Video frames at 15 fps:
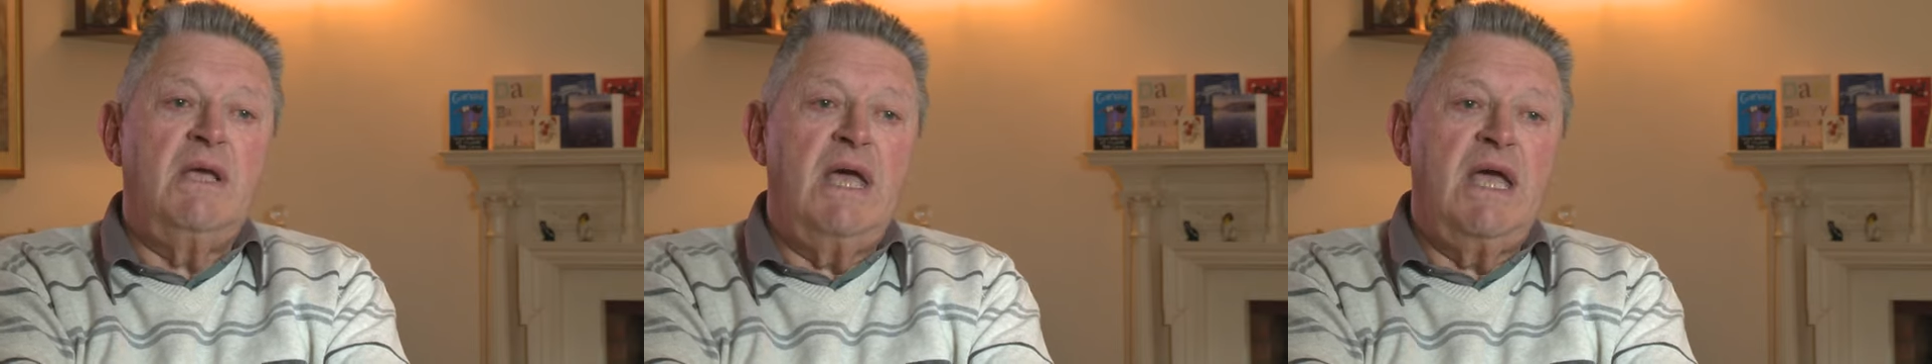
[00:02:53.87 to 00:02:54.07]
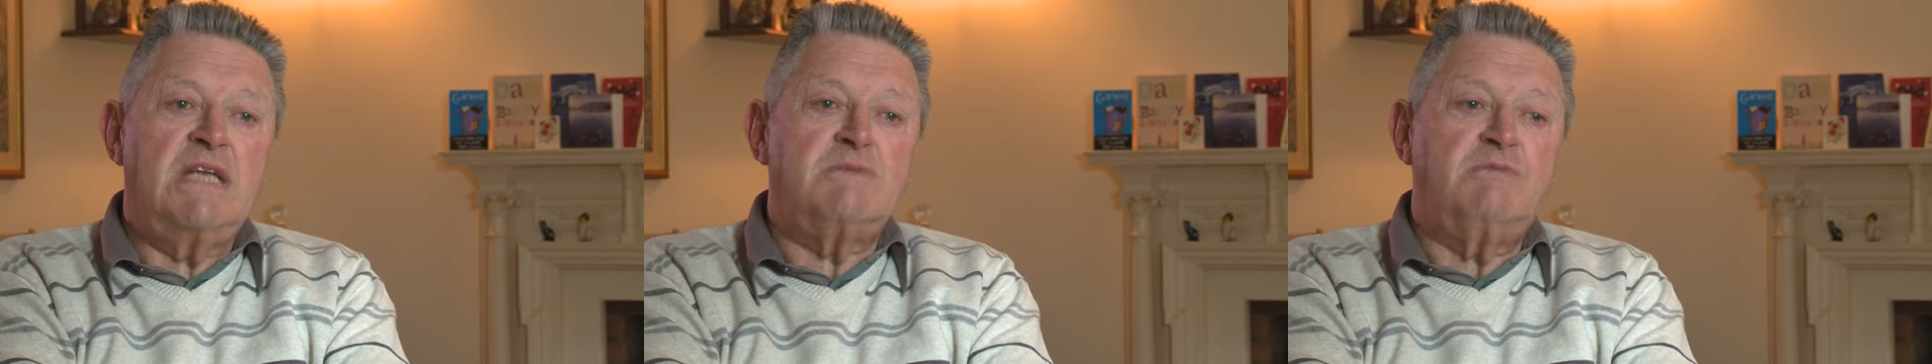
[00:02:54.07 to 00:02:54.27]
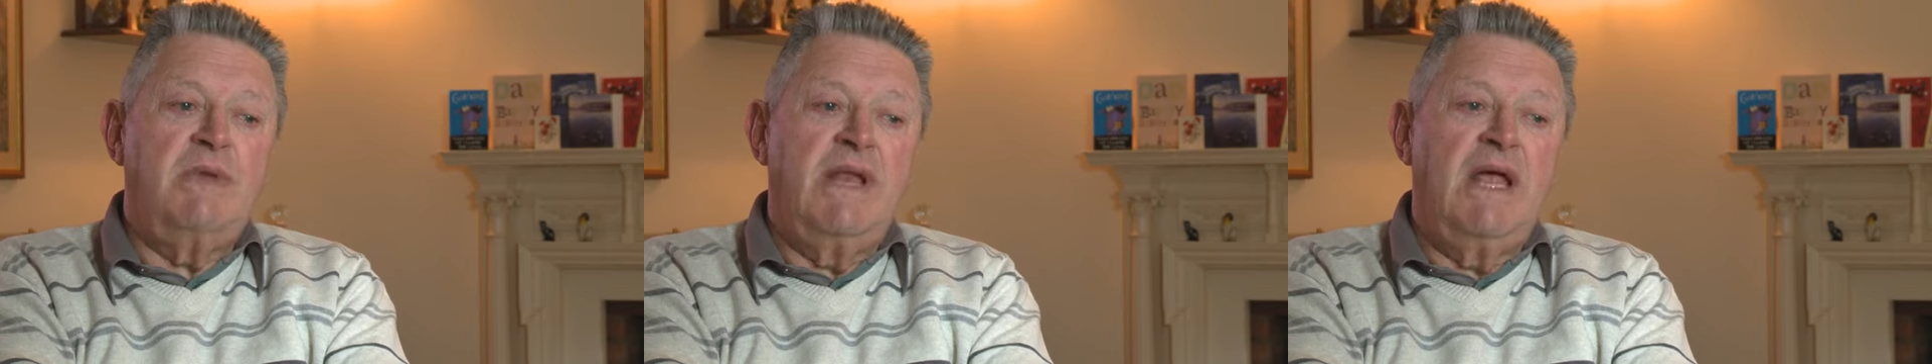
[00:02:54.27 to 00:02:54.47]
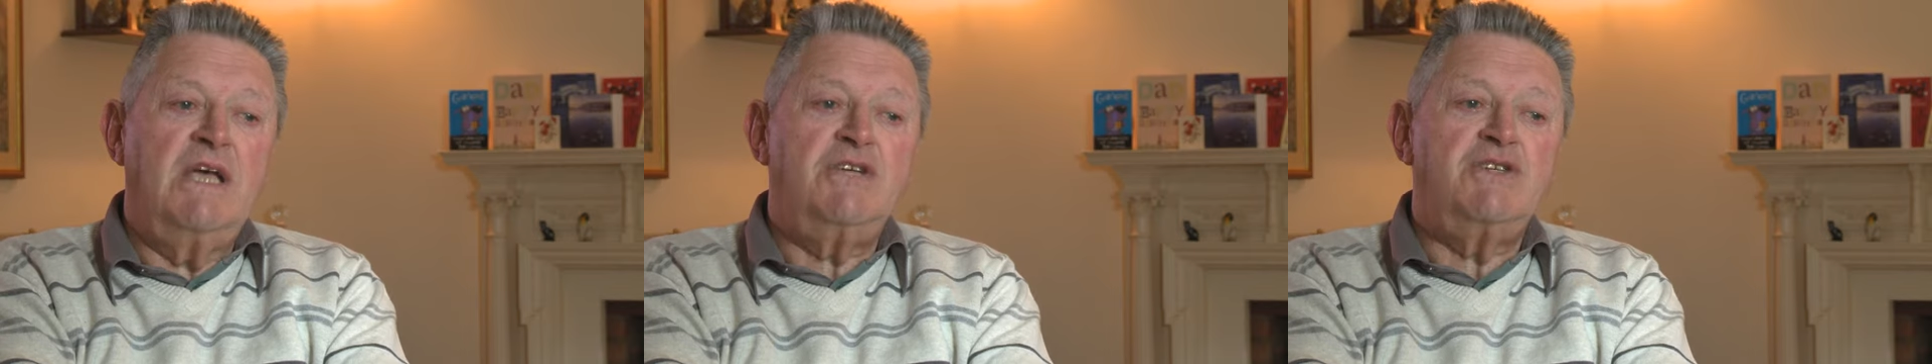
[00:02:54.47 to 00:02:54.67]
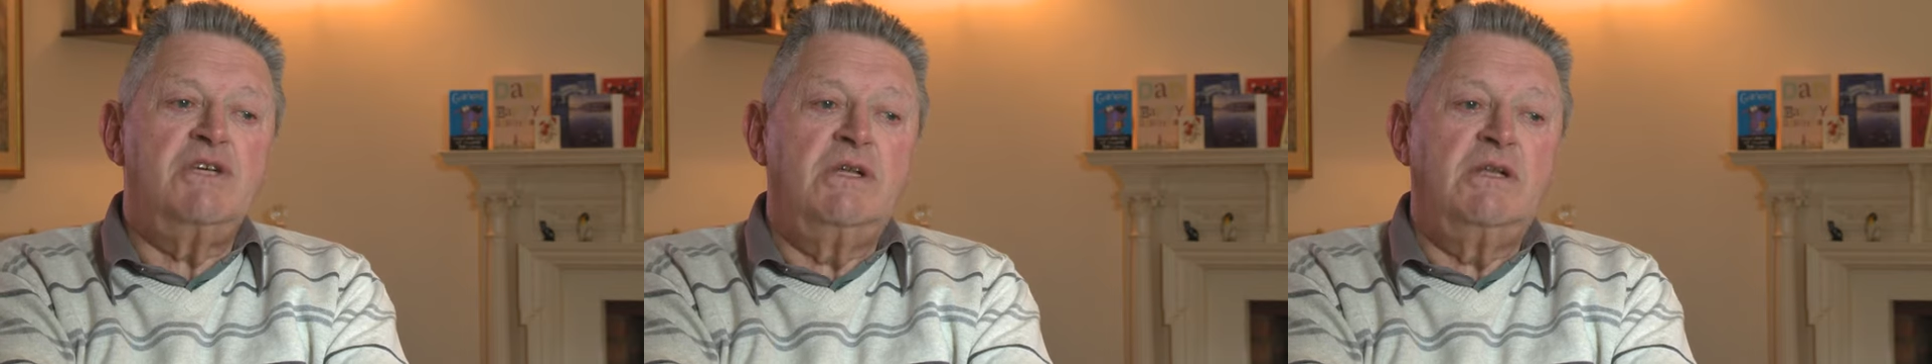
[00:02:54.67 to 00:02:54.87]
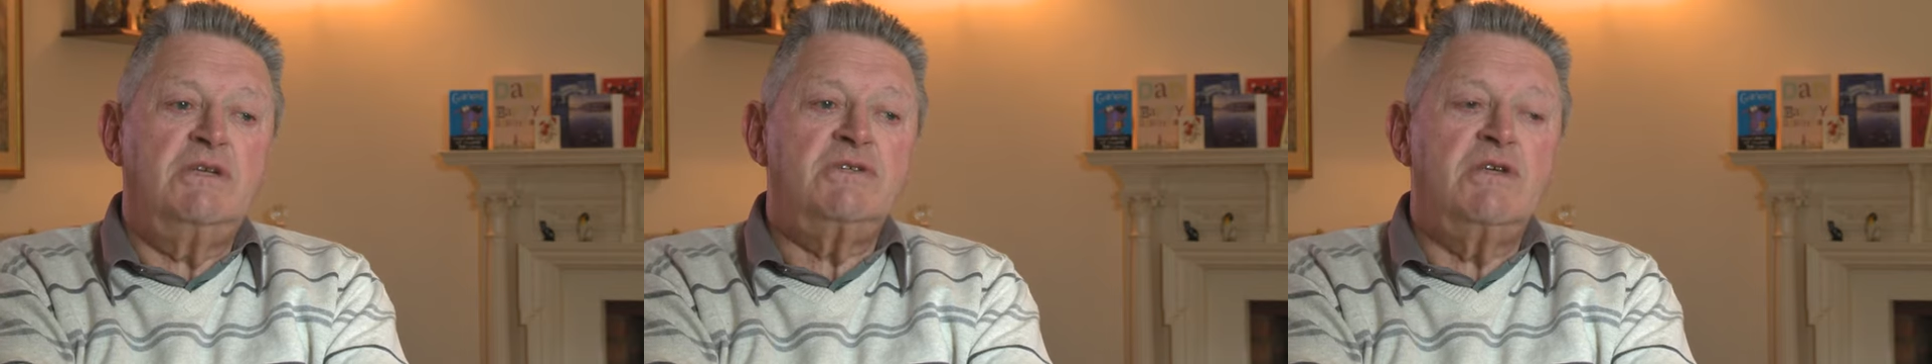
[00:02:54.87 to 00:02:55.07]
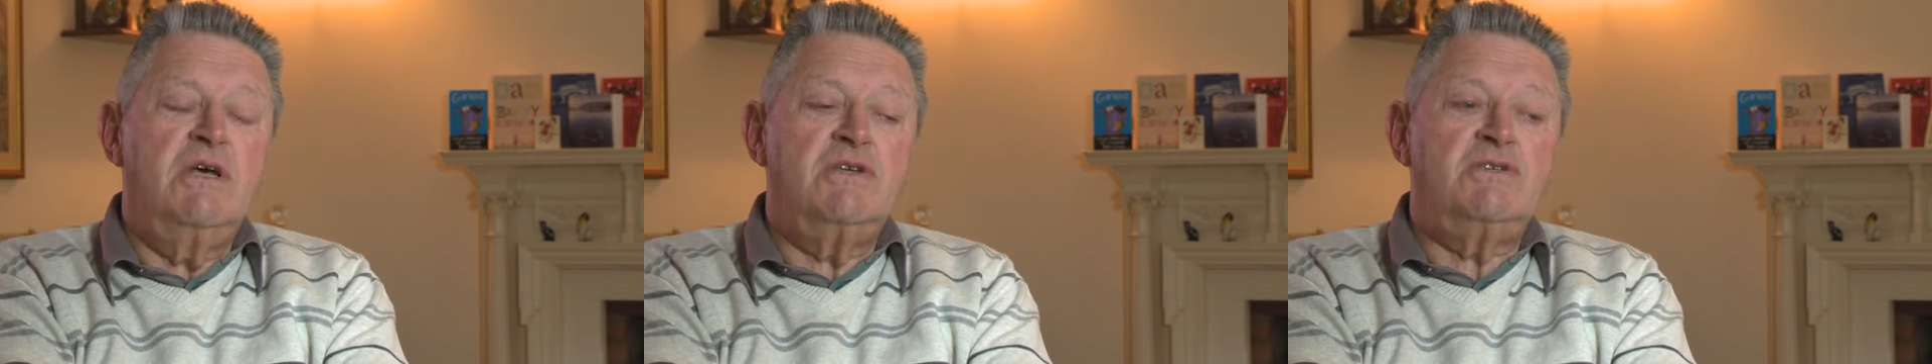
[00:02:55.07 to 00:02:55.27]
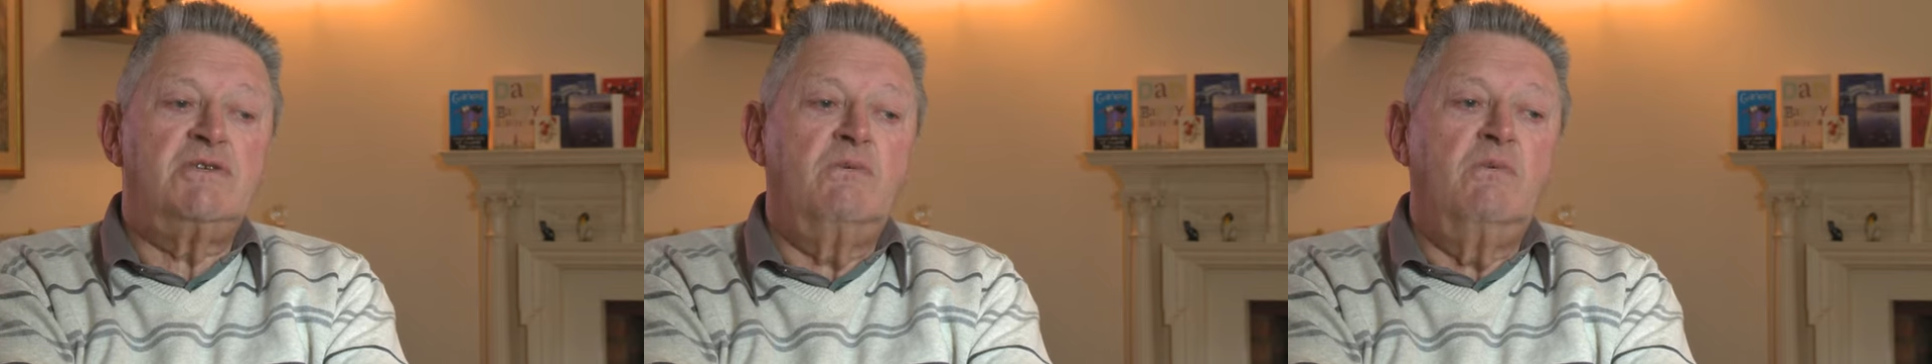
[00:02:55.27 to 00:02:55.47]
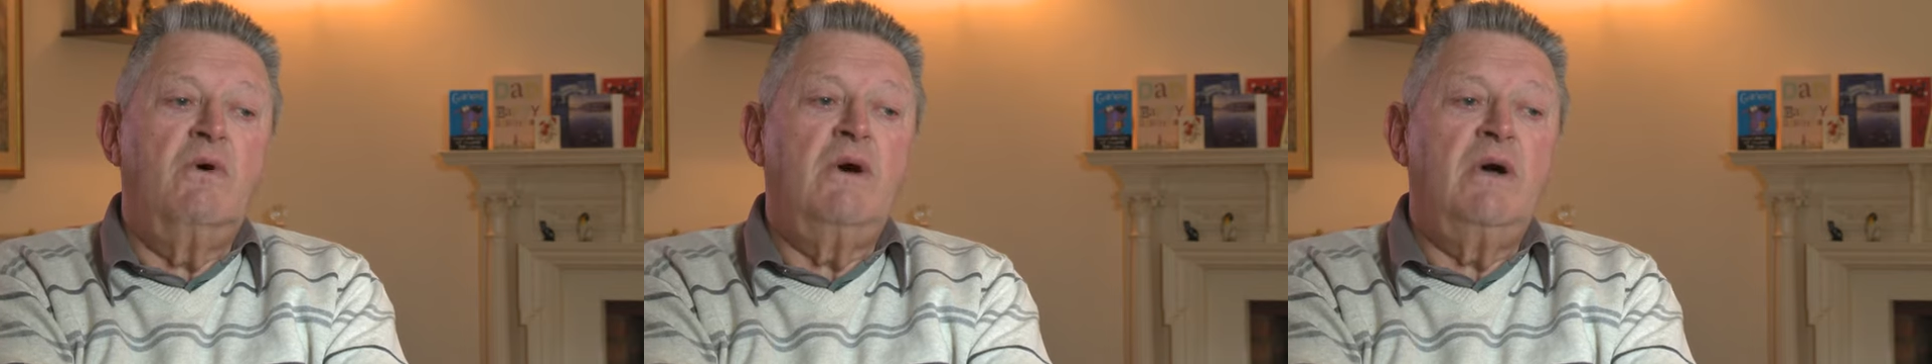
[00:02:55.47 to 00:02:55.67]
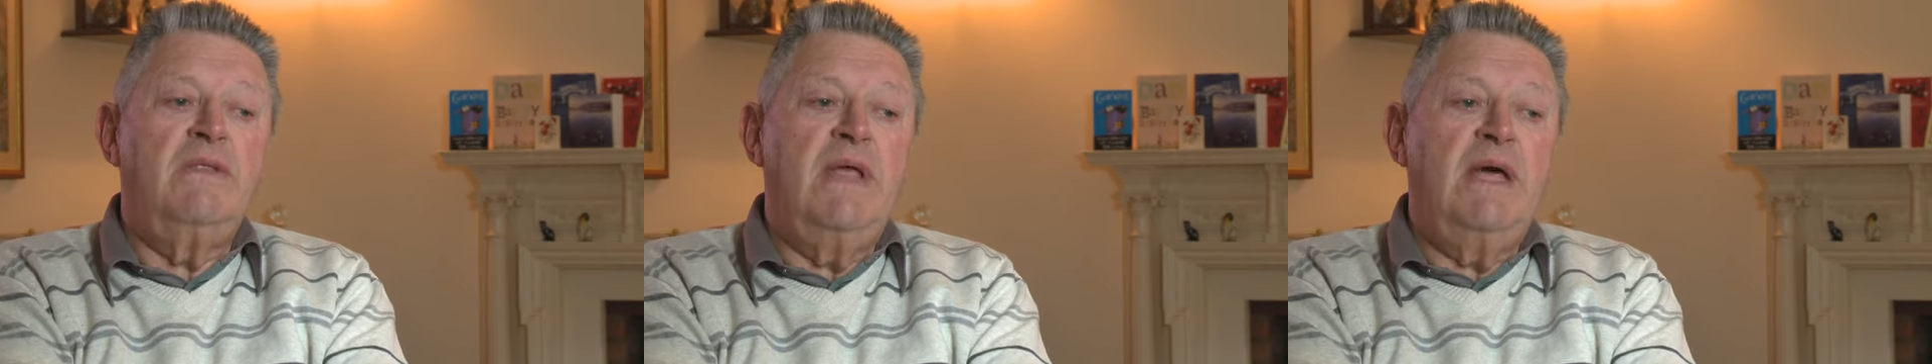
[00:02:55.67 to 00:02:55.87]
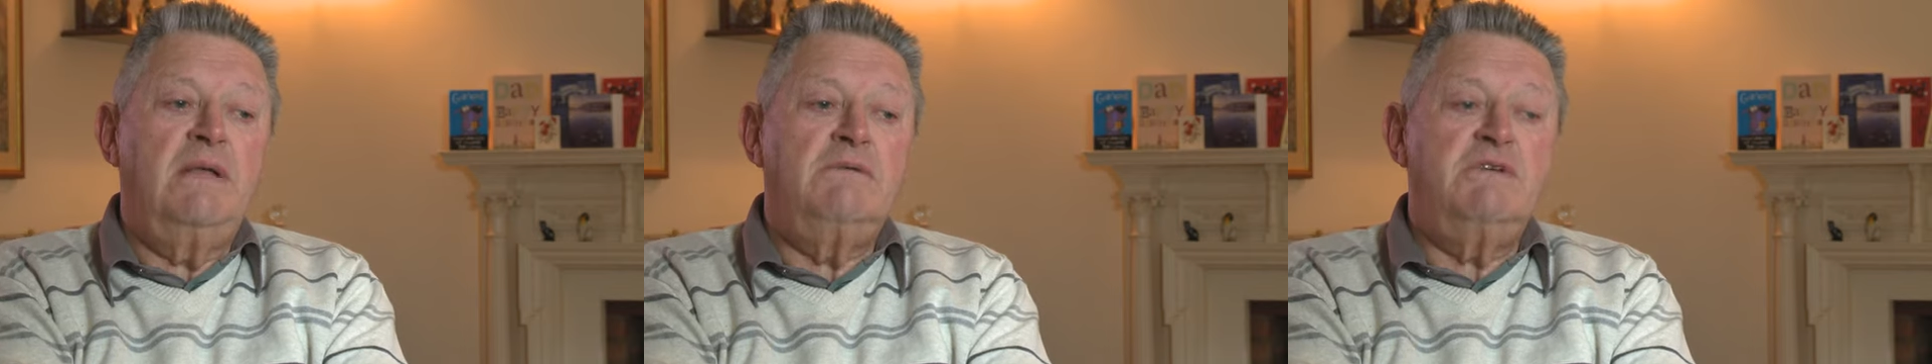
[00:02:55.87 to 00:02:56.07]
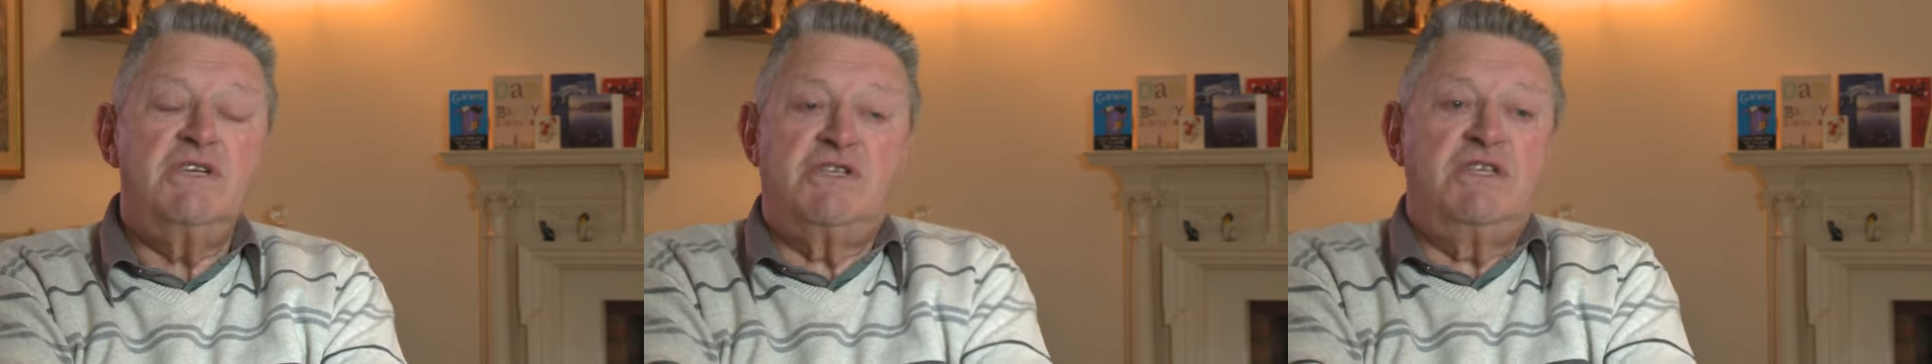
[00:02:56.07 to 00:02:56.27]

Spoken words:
explanation as to why they'd just